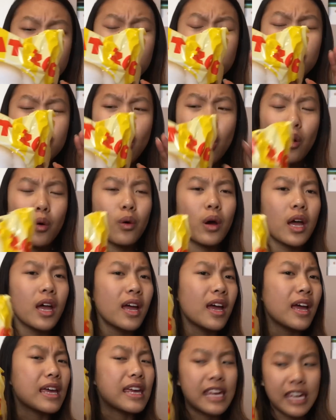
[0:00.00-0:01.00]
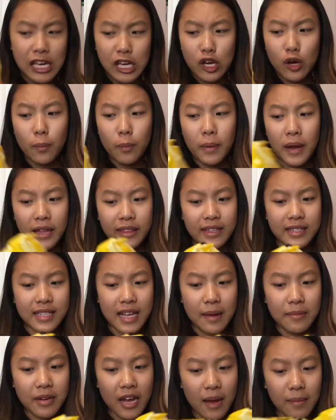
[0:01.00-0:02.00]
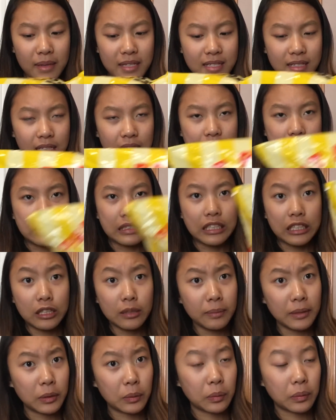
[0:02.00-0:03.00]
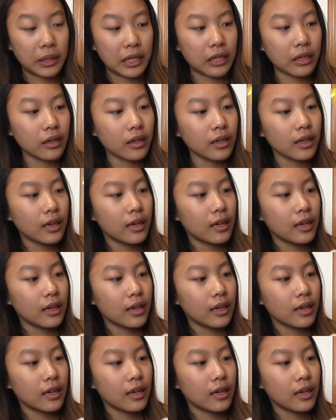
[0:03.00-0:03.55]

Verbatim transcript: so cute, but at the same time, it's a little bit weird.